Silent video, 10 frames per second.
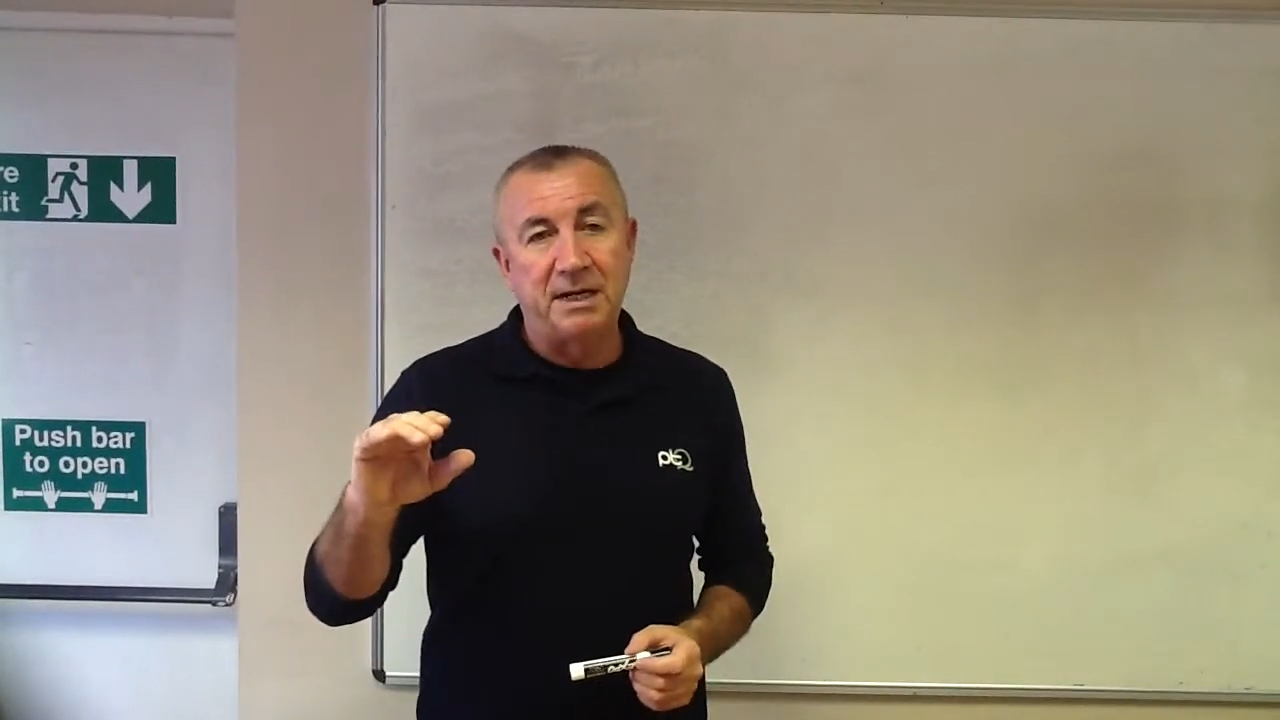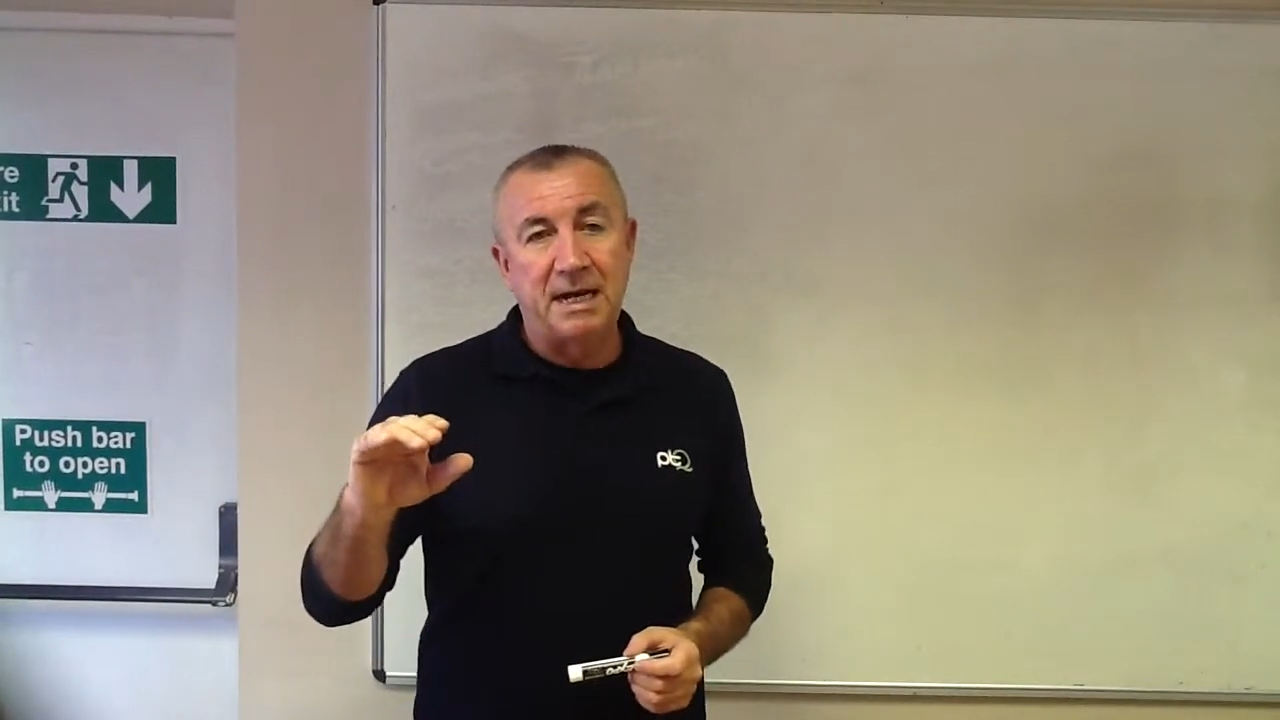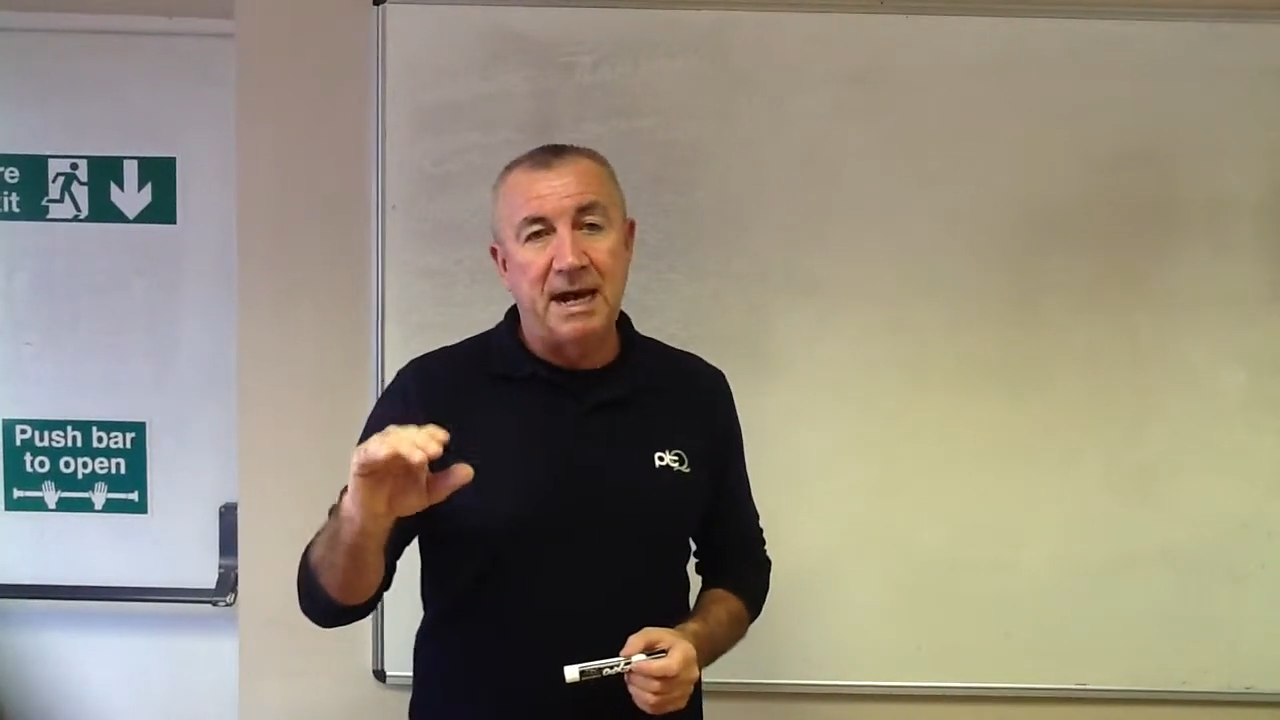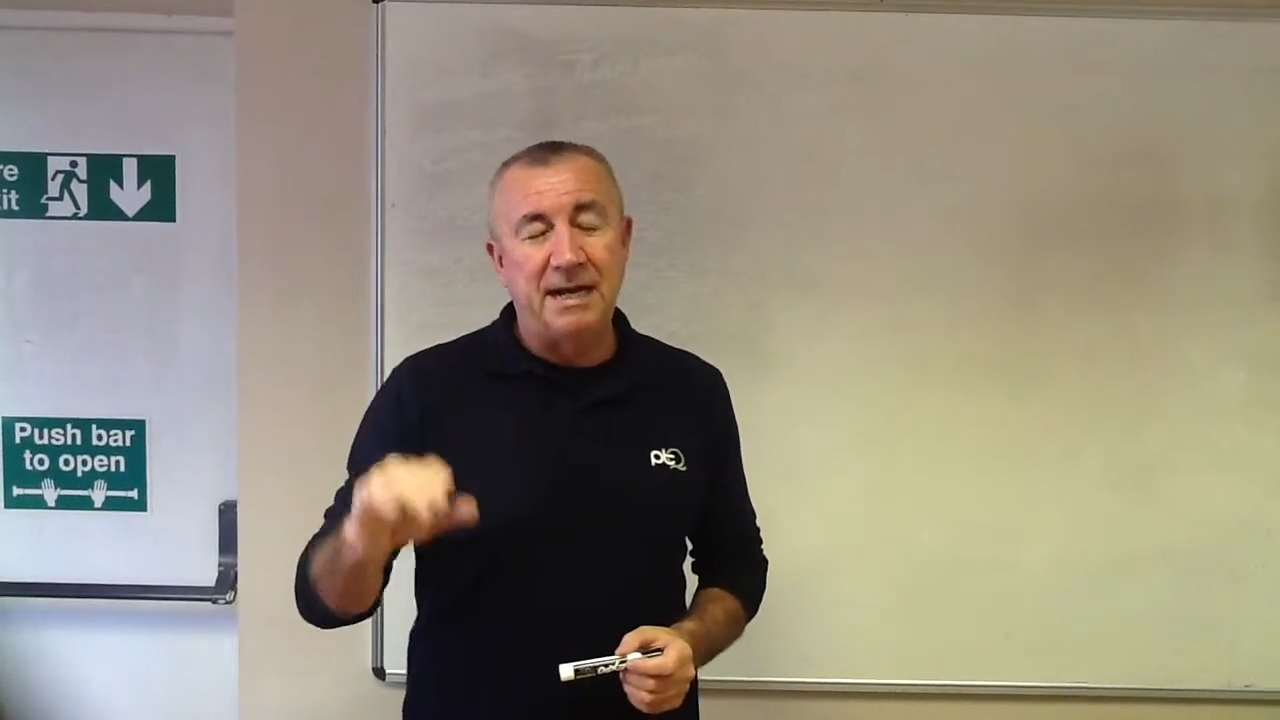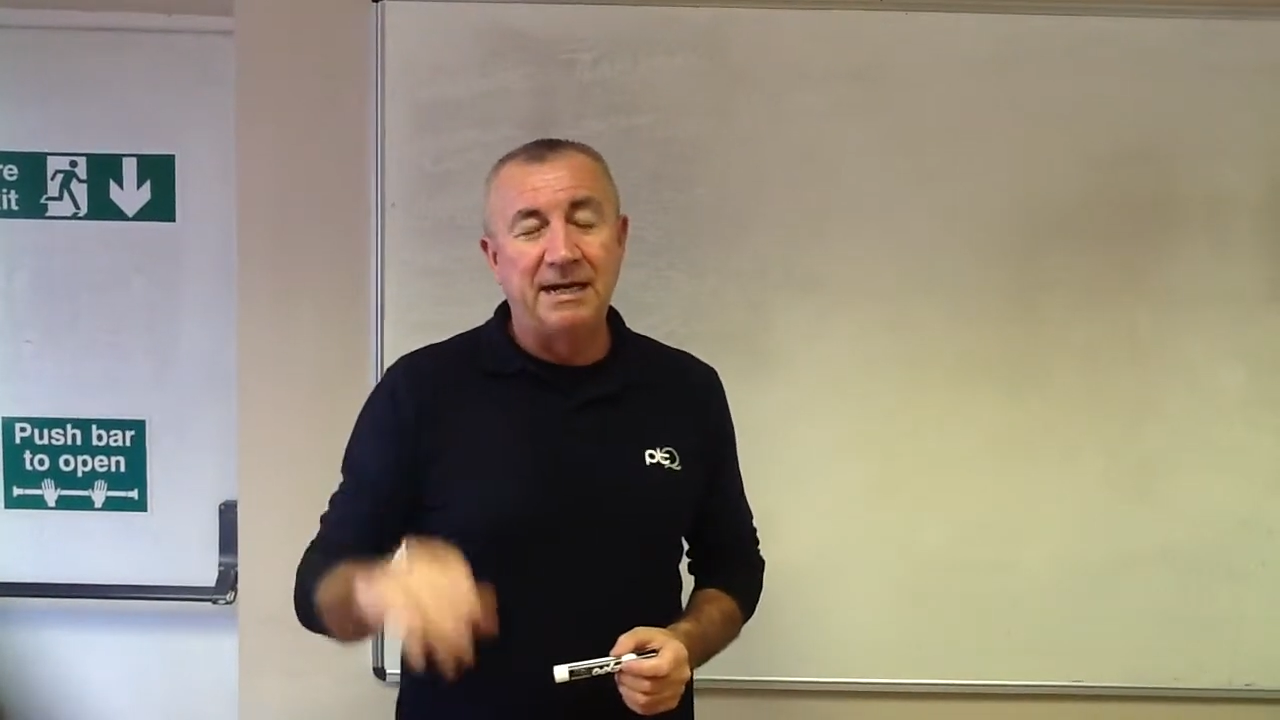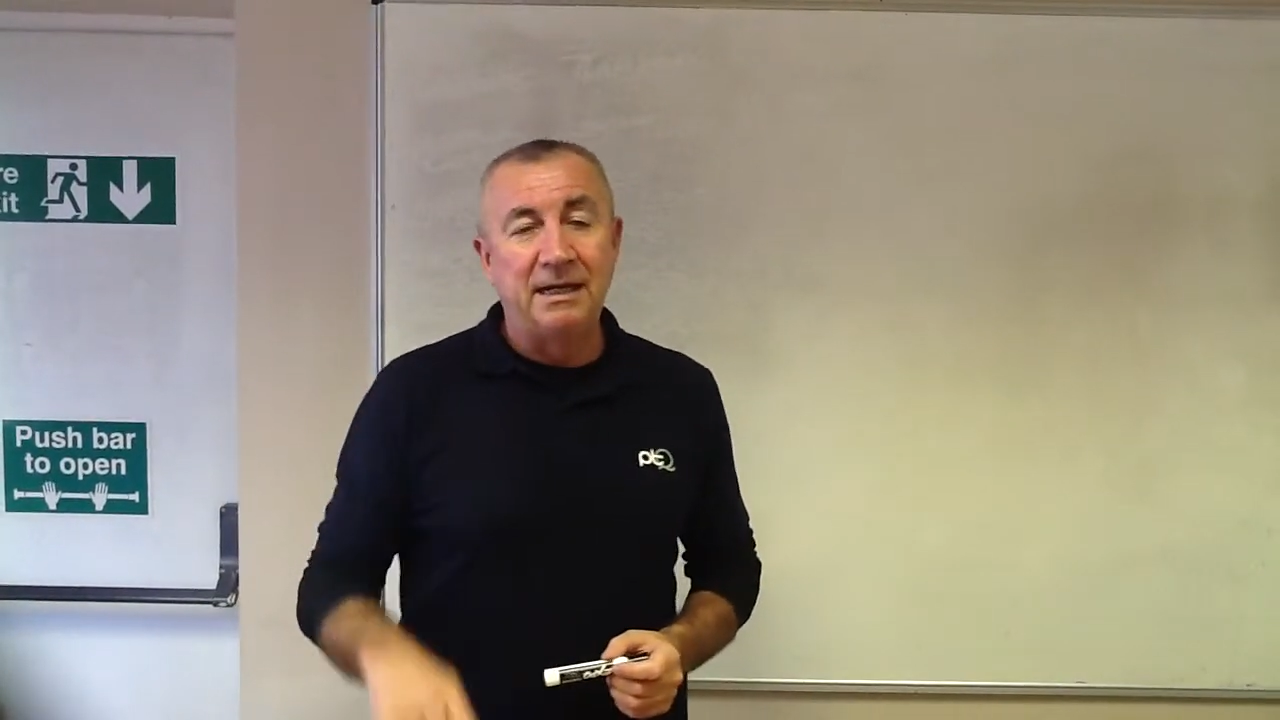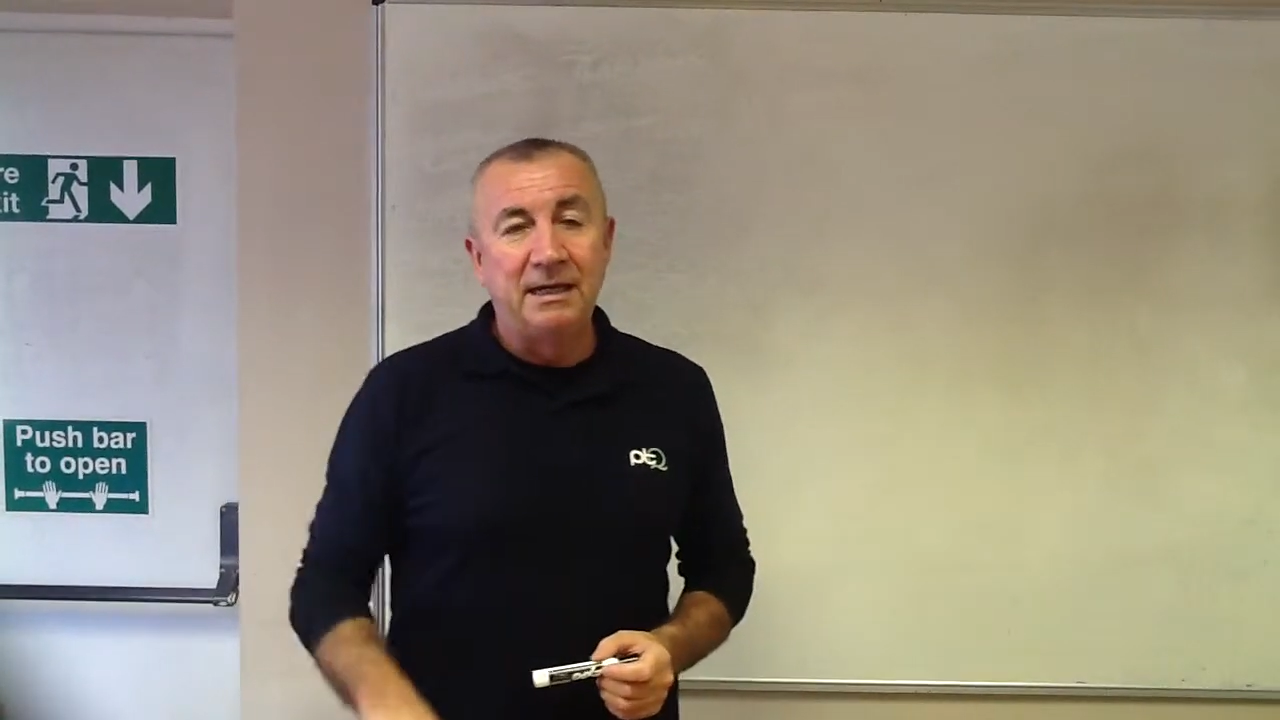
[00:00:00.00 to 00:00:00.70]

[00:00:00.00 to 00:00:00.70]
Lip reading: can.